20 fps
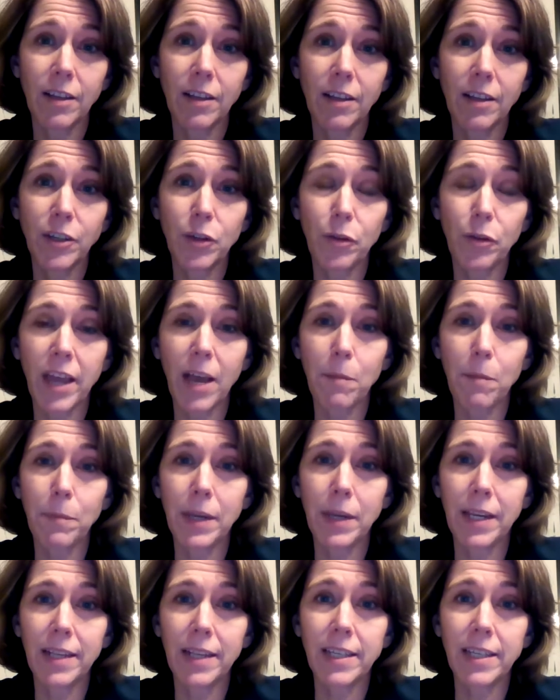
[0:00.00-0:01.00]
So that
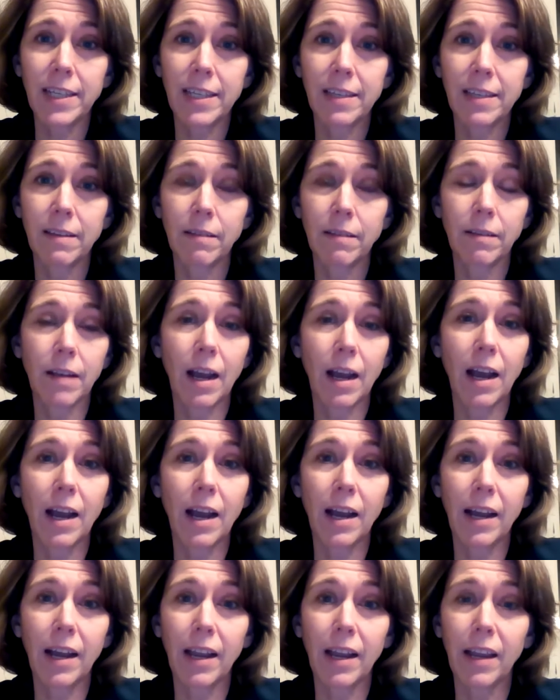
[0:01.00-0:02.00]
means
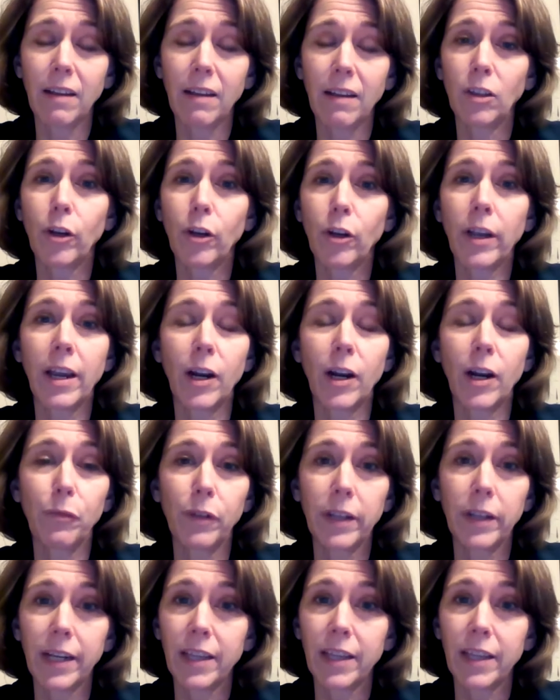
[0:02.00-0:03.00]
I look
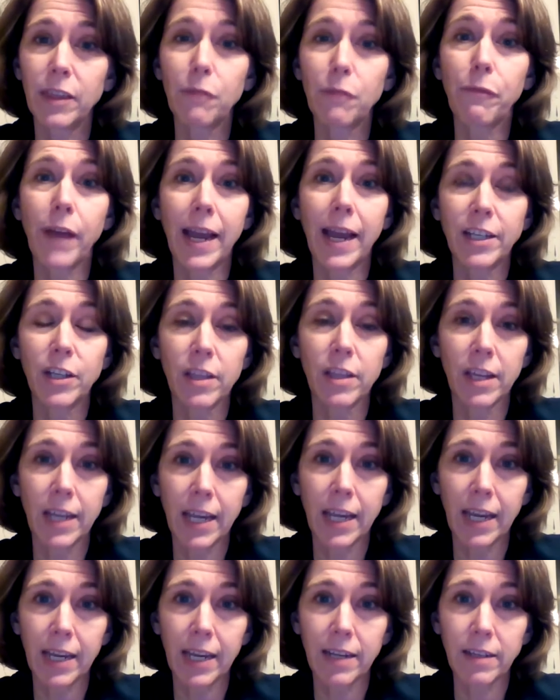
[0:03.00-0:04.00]
carefully at the facts of the
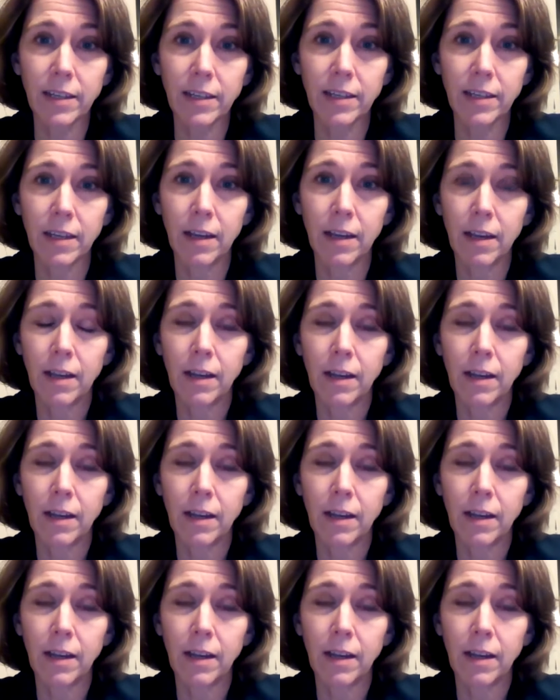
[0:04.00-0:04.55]
case